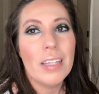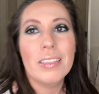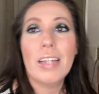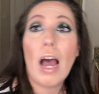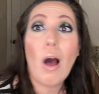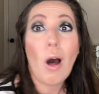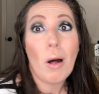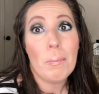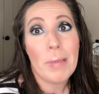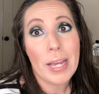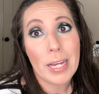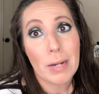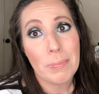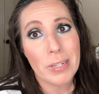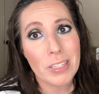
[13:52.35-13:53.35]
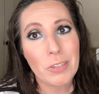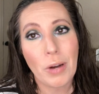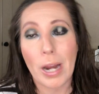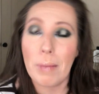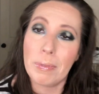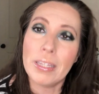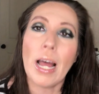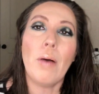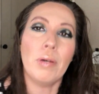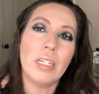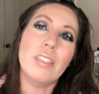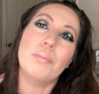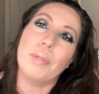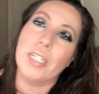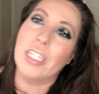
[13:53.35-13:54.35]
Not all makeup is great, but that one
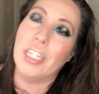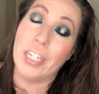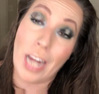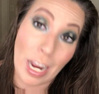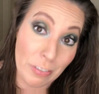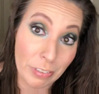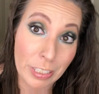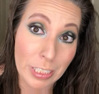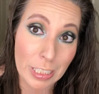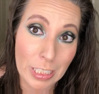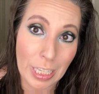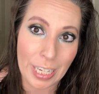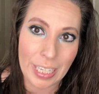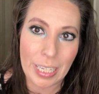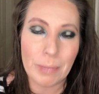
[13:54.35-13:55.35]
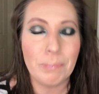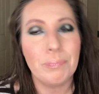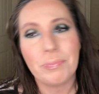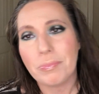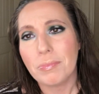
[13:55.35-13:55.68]
is pretty good. I really did like it.